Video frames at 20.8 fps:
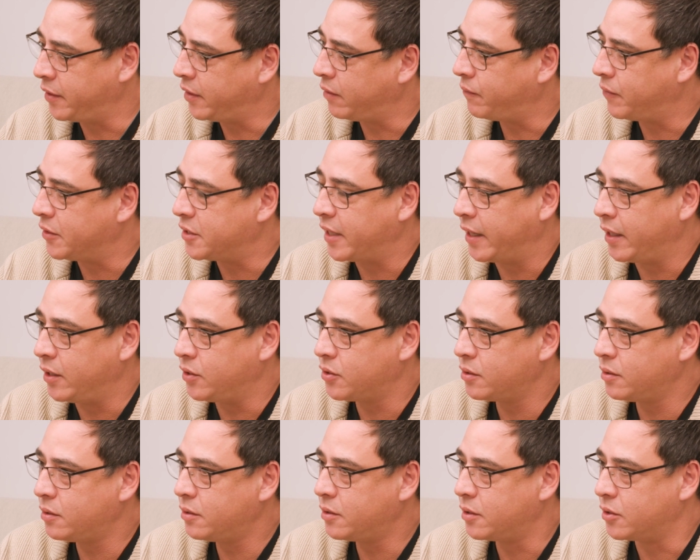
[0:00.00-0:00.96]
an
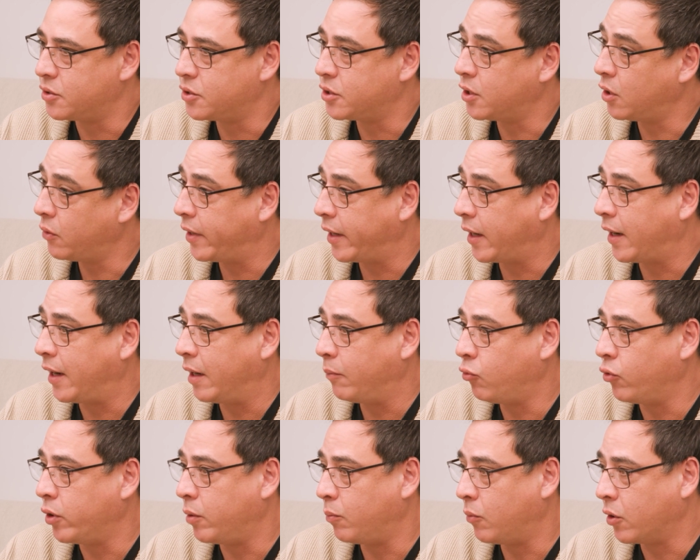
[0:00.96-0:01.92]
invitation to show at High
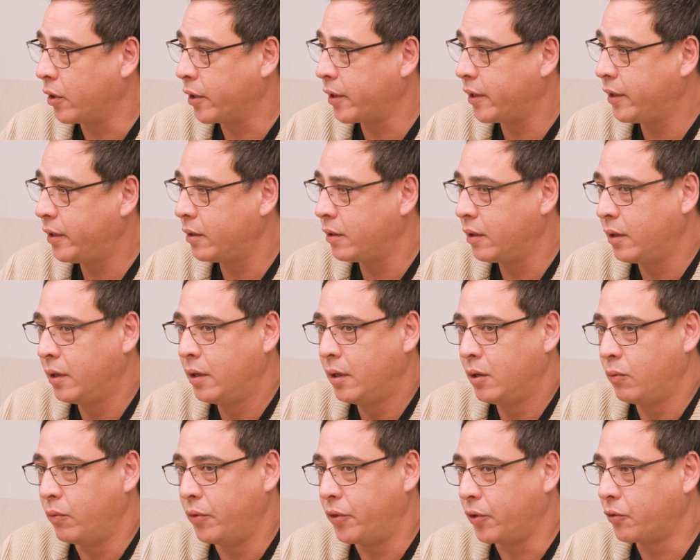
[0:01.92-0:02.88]
Point Market
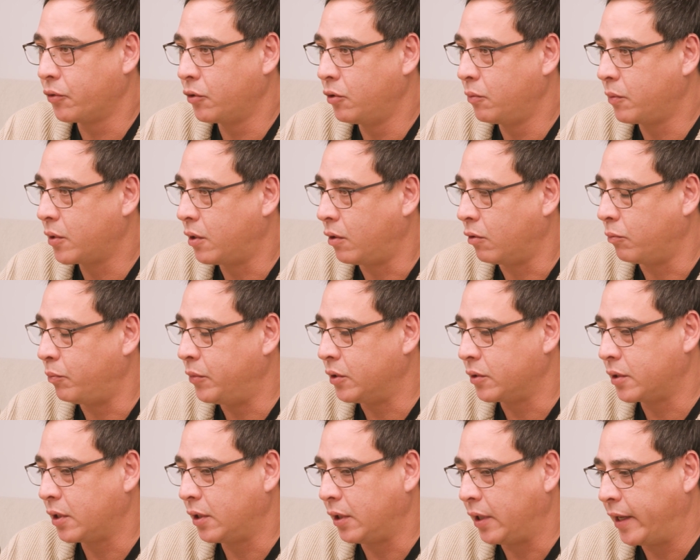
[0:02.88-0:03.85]
with a group called
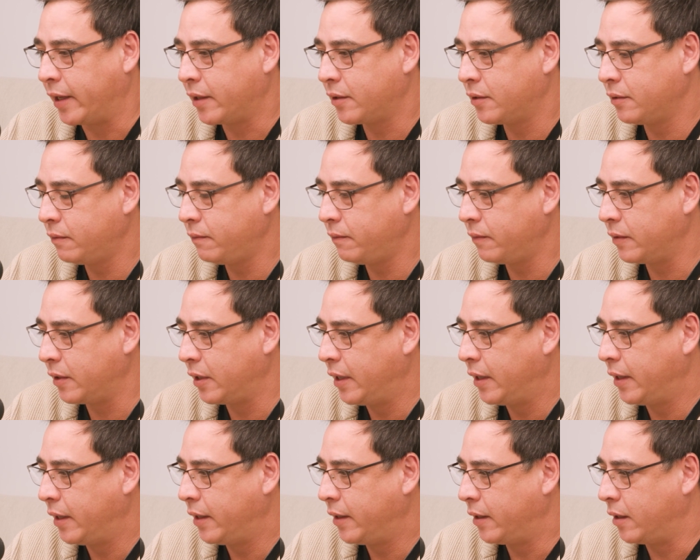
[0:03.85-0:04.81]
Mill Collective,
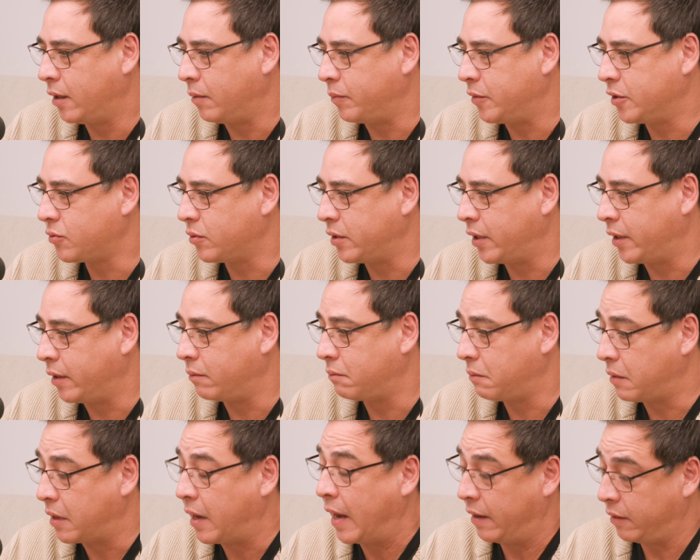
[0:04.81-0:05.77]

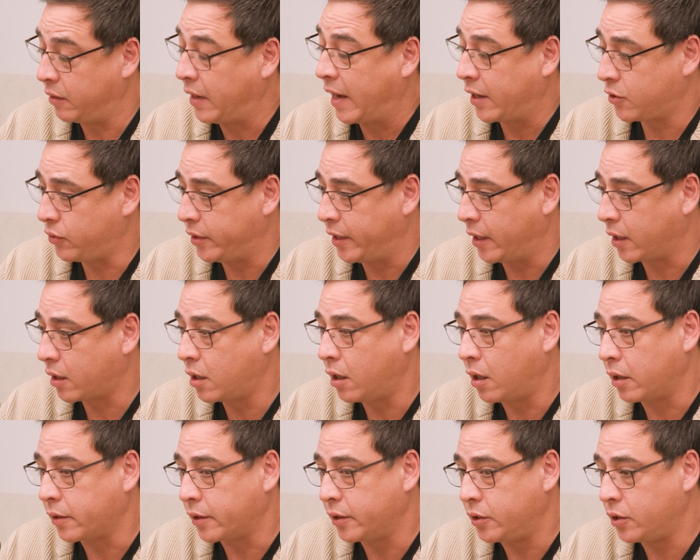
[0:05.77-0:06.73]
and actually at
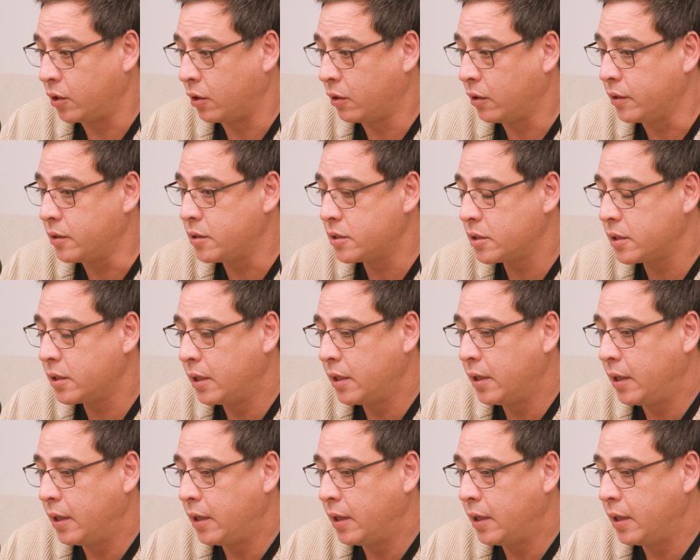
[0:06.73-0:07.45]
Congdon Yards,